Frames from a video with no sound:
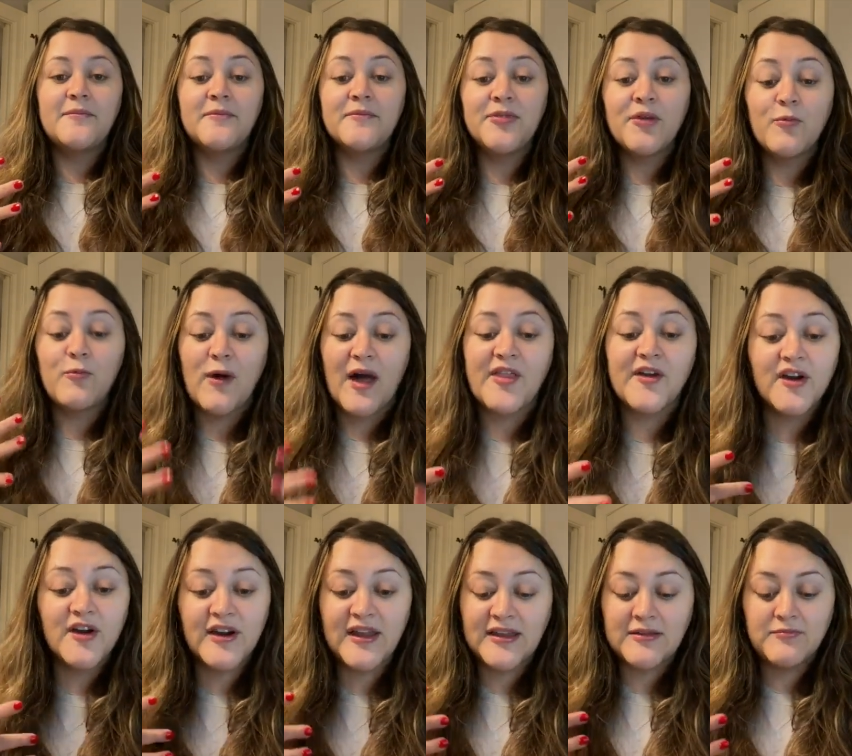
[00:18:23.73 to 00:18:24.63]
the
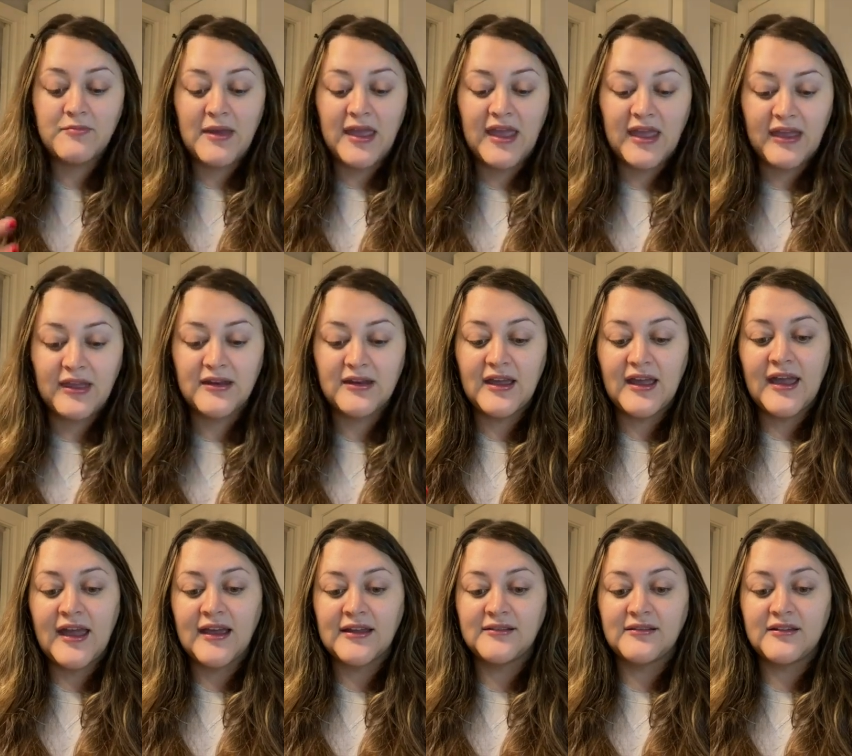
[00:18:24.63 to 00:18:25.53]
weather in Maine
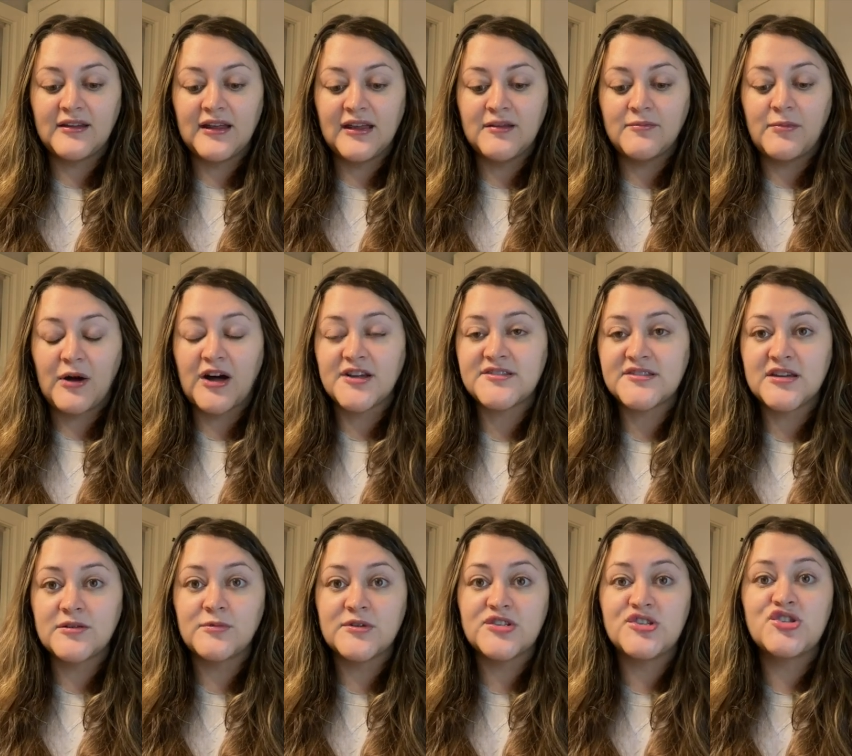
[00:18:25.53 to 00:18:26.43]
and in
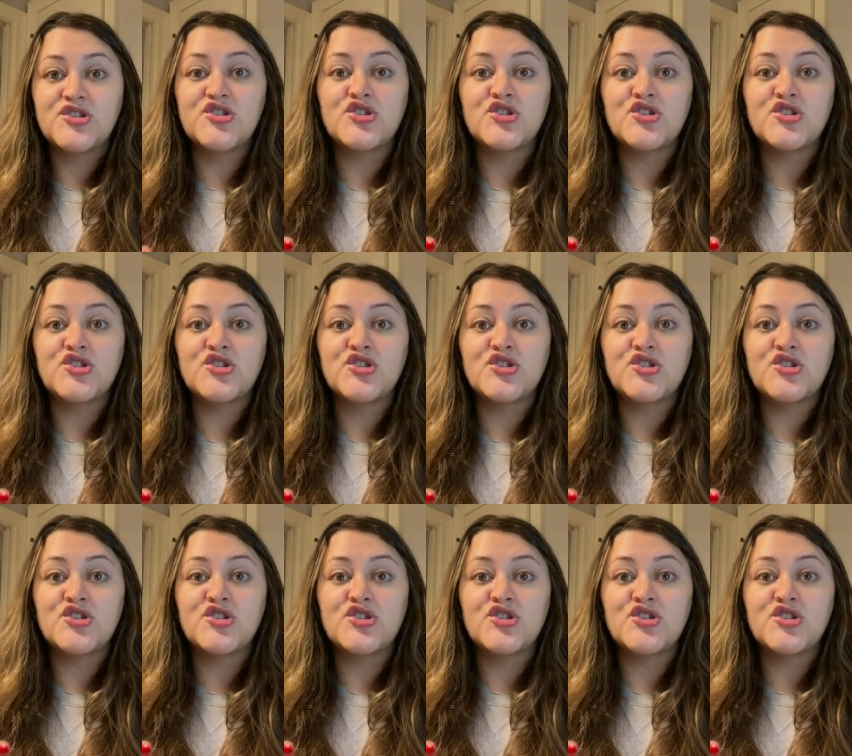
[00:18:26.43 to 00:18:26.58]
Boston was